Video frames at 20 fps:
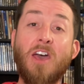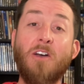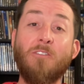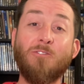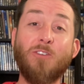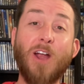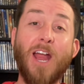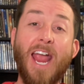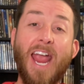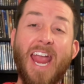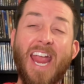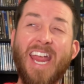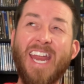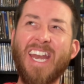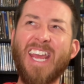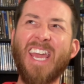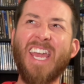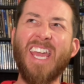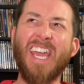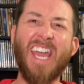for
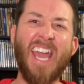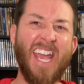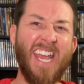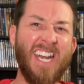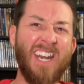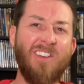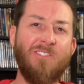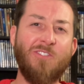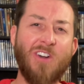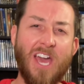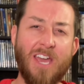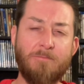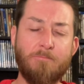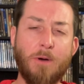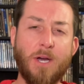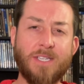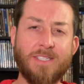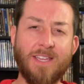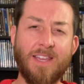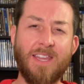80, 85
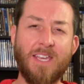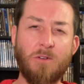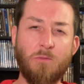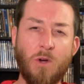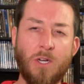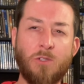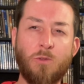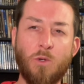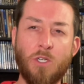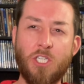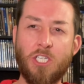bucks I think it was with